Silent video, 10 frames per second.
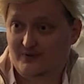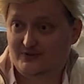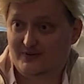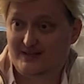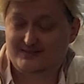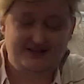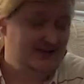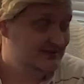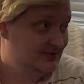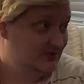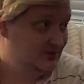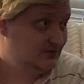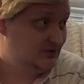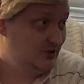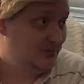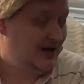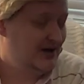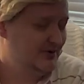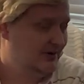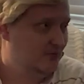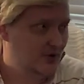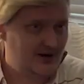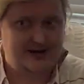So that's the answer to your pondering of where